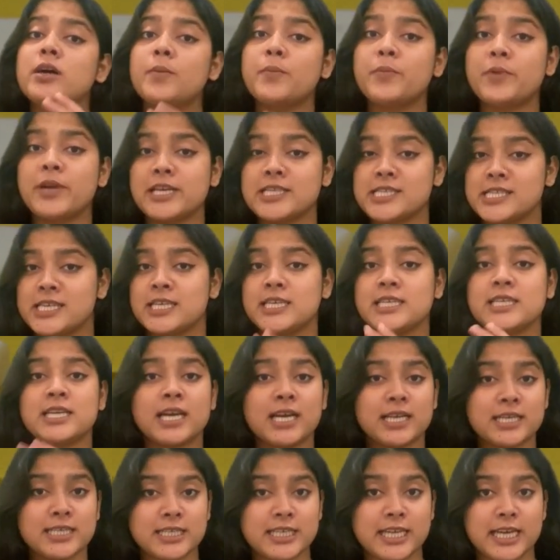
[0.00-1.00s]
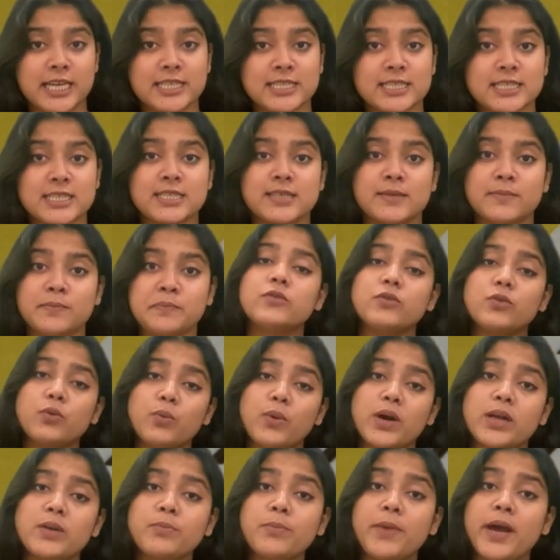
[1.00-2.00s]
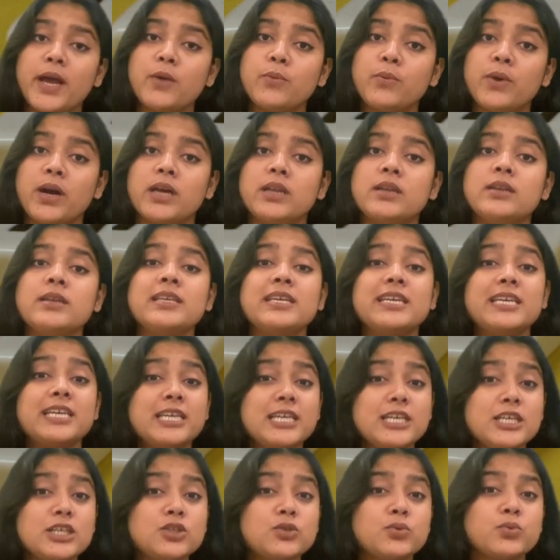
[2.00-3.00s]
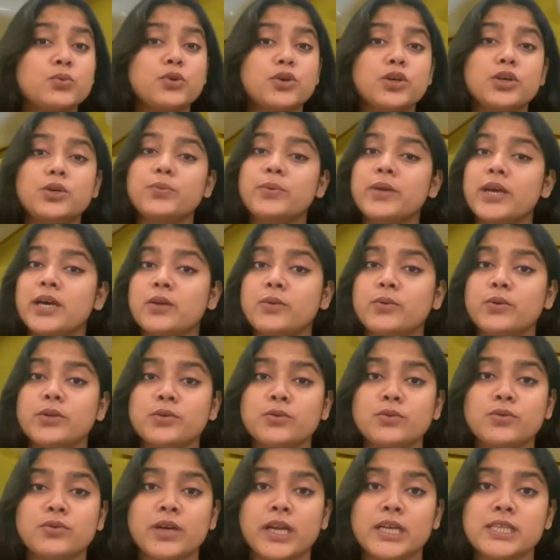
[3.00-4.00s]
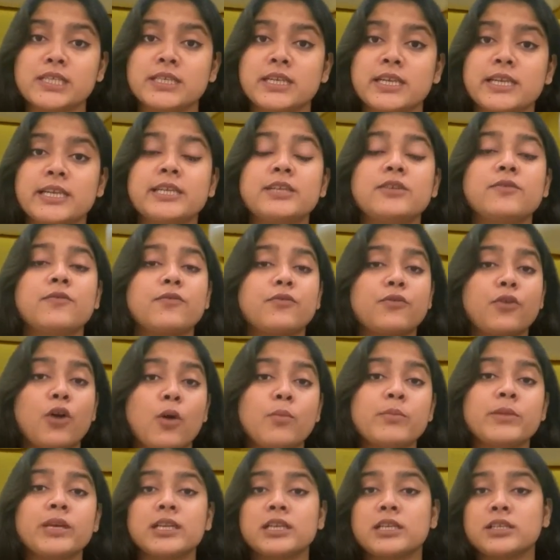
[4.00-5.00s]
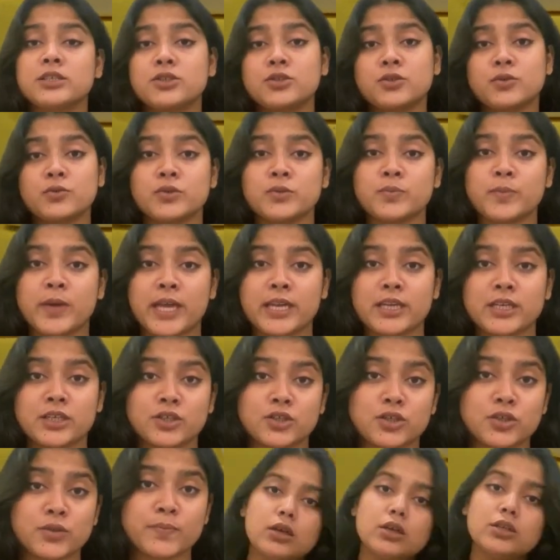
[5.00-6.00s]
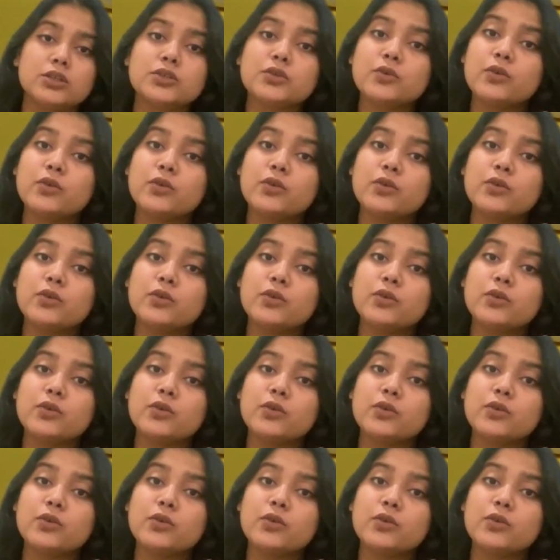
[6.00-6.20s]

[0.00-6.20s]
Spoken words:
present tense. So one by one, each word we are going to translate from English to Spanish. So